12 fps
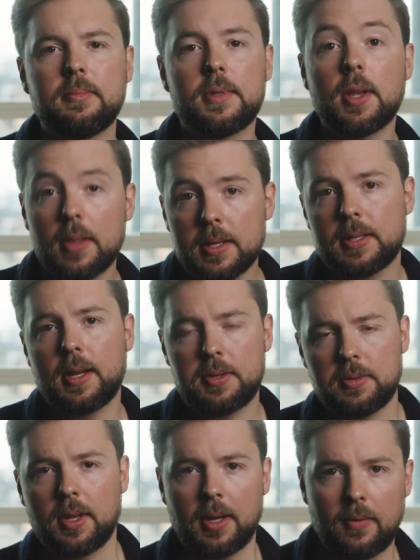So at this stage,
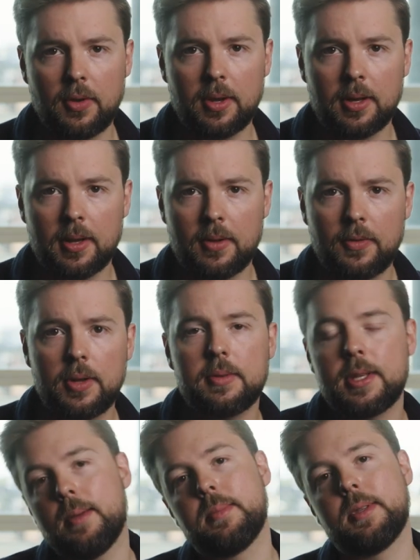I'm just going to give you a, a few
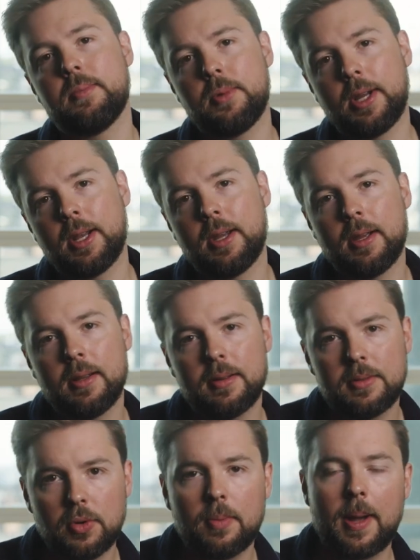tips, and we're going to
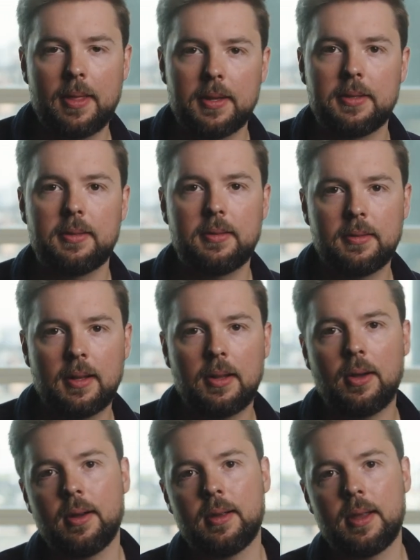talk about this a
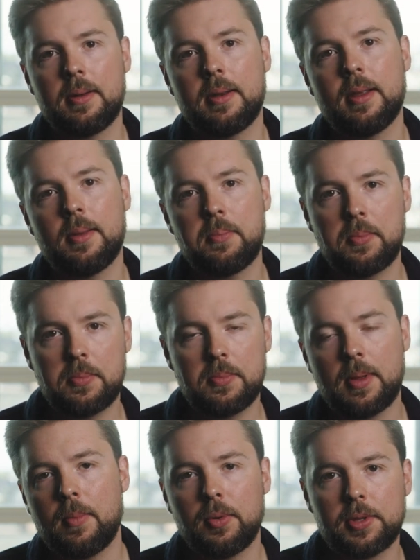lot in, in
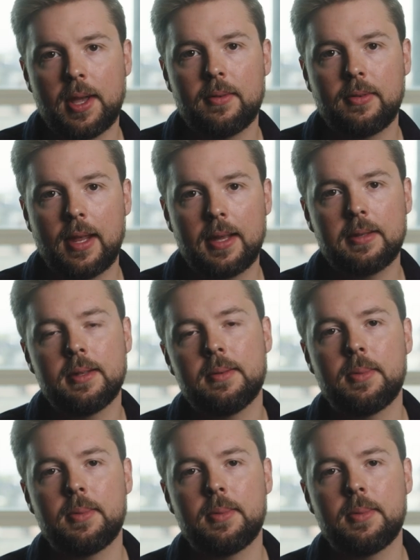in more depth later.